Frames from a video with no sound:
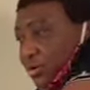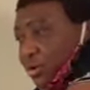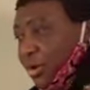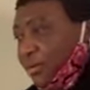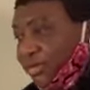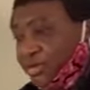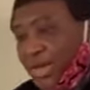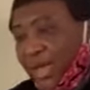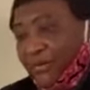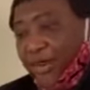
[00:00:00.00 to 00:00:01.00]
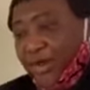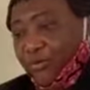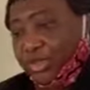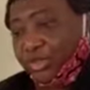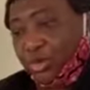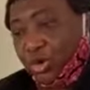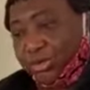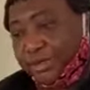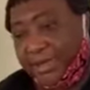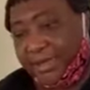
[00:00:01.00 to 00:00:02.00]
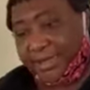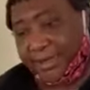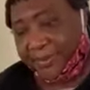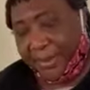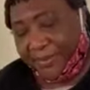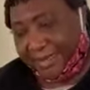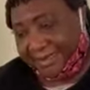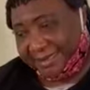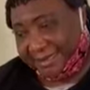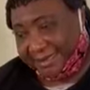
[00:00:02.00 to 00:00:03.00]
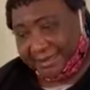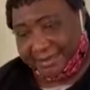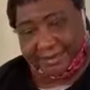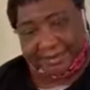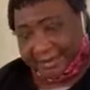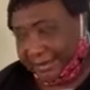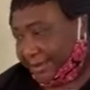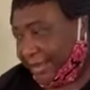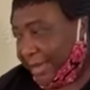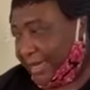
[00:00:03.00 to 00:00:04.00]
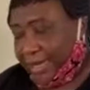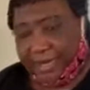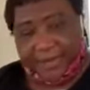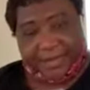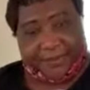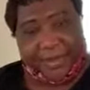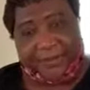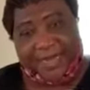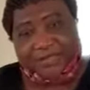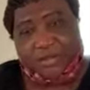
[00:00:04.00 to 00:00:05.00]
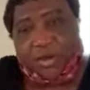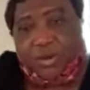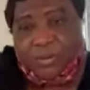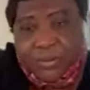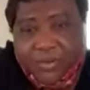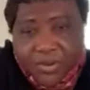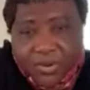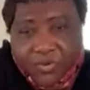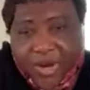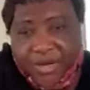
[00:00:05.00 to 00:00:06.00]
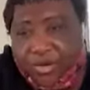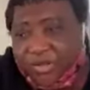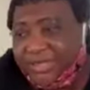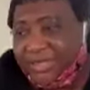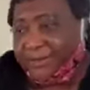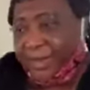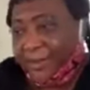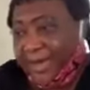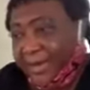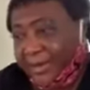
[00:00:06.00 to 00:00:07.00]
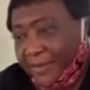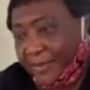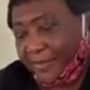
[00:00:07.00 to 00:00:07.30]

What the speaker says: come how we are going to cut the papers. The papers come, when cutting the paper,